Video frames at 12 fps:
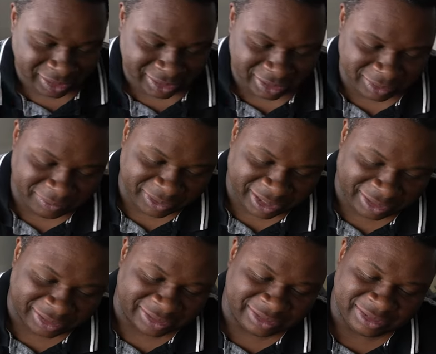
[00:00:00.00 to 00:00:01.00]
Moon
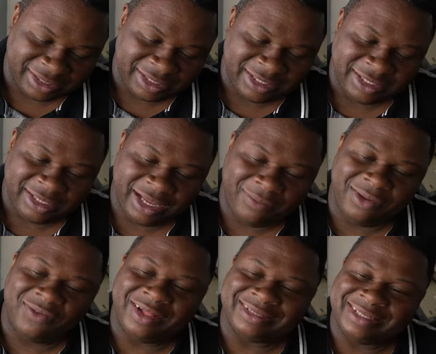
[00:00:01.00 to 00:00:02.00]
colors. That'll
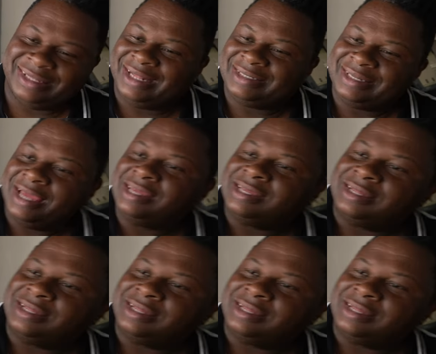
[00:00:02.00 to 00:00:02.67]
be That's, that's like